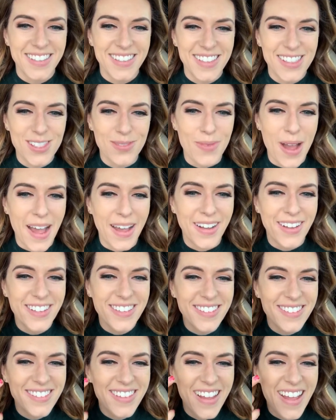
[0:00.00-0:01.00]

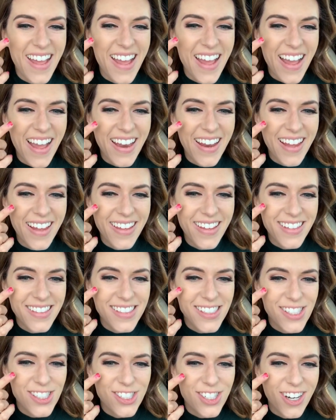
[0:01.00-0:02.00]
Smile. And I like
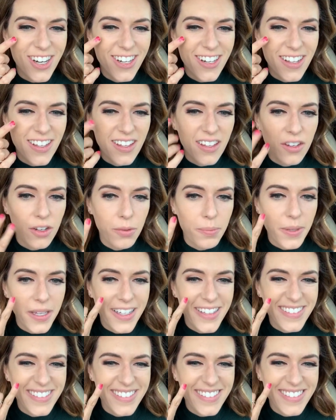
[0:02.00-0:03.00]
to start a little
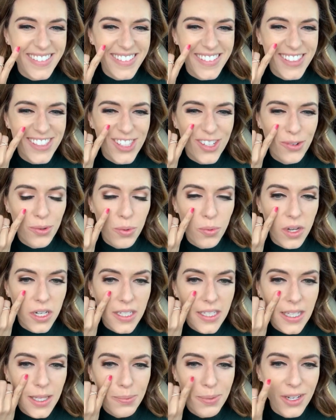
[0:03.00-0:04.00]
bit So we want
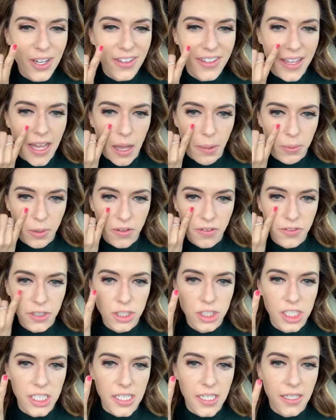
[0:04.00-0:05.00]
to keep it on the apple of your
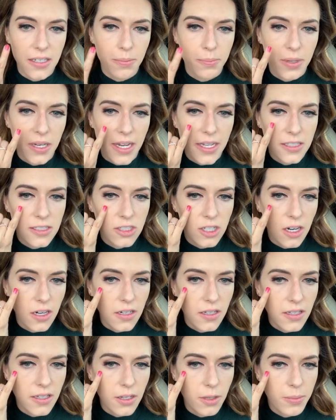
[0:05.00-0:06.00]
cheek, but I start
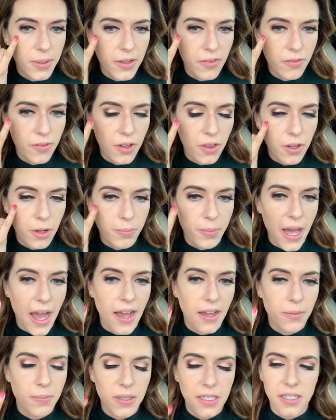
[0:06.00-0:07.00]
a little bit further
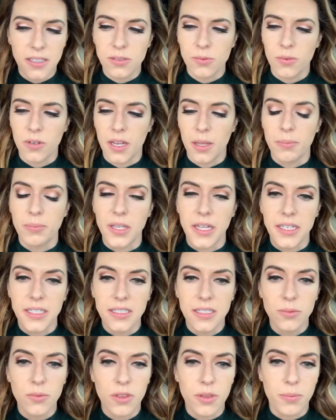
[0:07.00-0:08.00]
back because when I blend
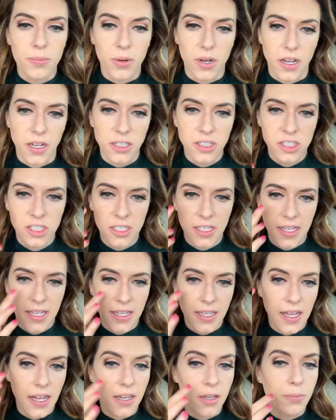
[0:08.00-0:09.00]
in with the brush,
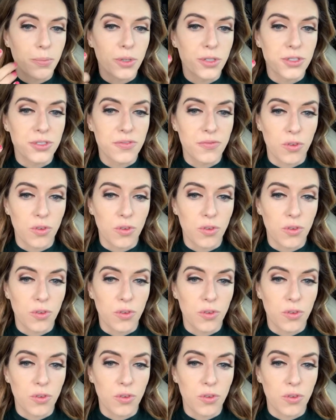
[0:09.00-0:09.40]
it kind of pulls